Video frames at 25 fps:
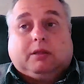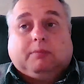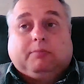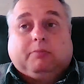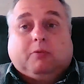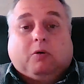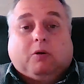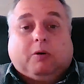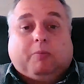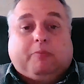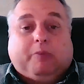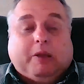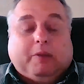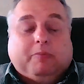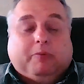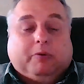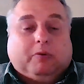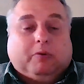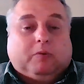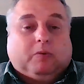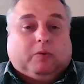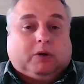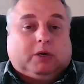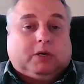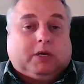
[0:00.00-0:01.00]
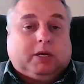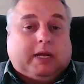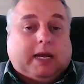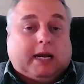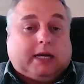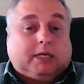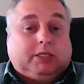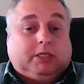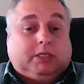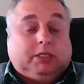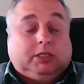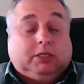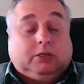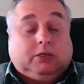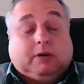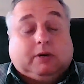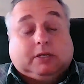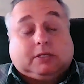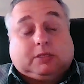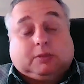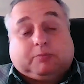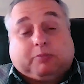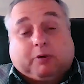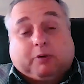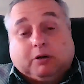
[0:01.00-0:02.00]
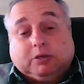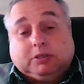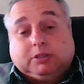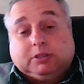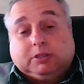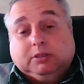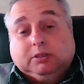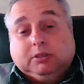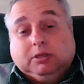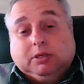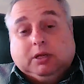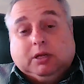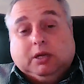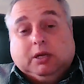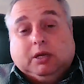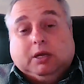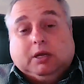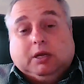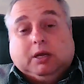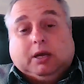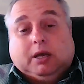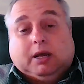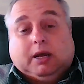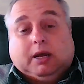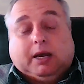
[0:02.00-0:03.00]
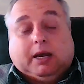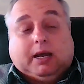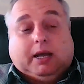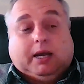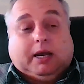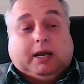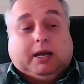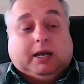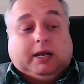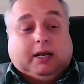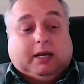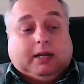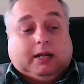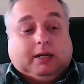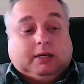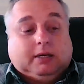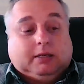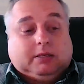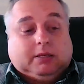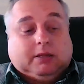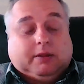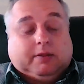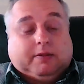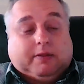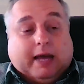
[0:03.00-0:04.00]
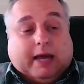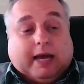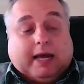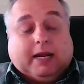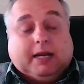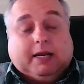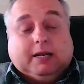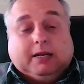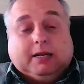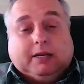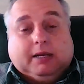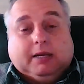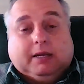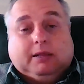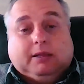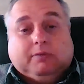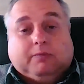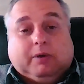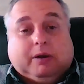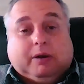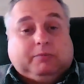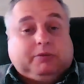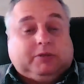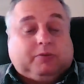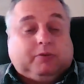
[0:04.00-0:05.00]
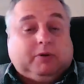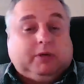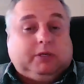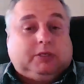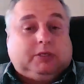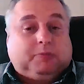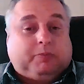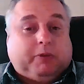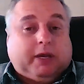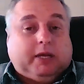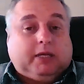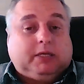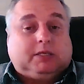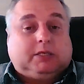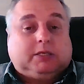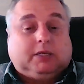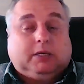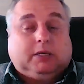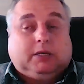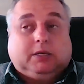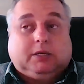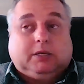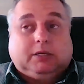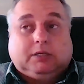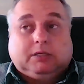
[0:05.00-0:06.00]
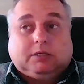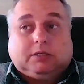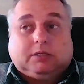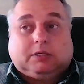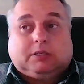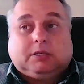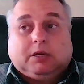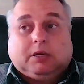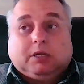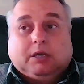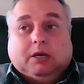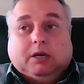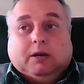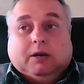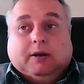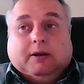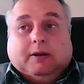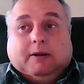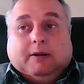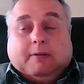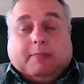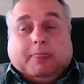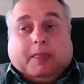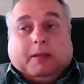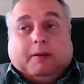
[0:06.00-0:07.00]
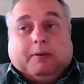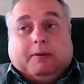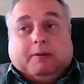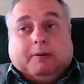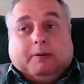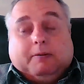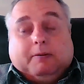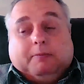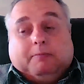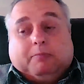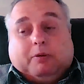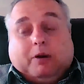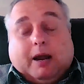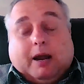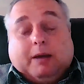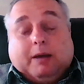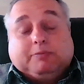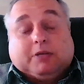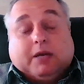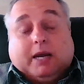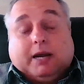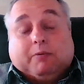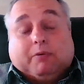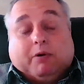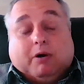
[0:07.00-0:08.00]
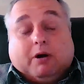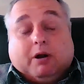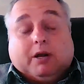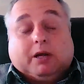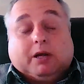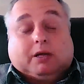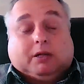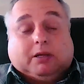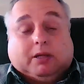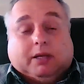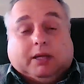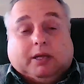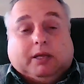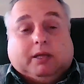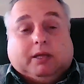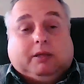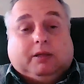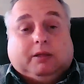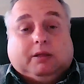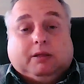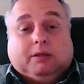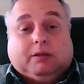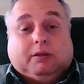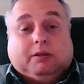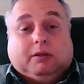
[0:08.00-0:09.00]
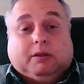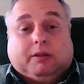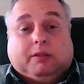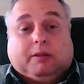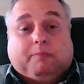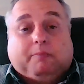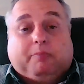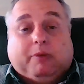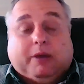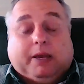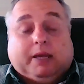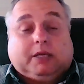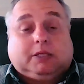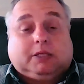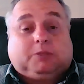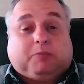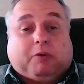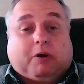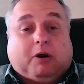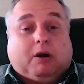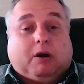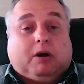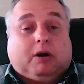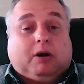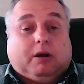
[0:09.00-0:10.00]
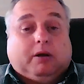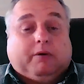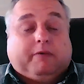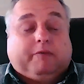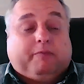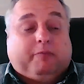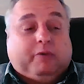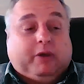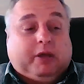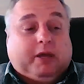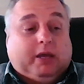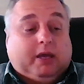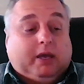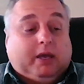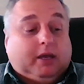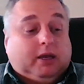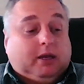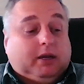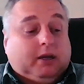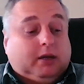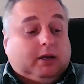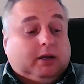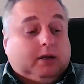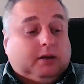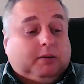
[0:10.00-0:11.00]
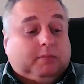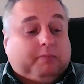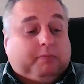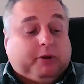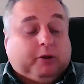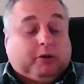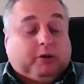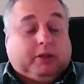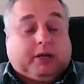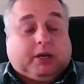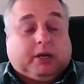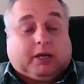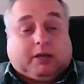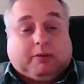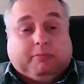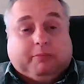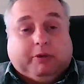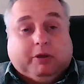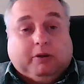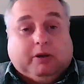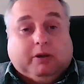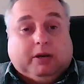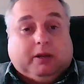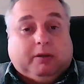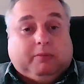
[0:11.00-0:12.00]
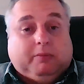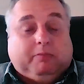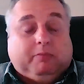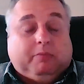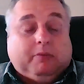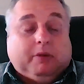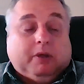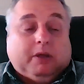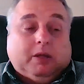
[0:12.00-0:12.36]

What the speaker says: the more people will connect to you as a person. And that in the Web3 space is perhaps ironically the biggest part of building a community,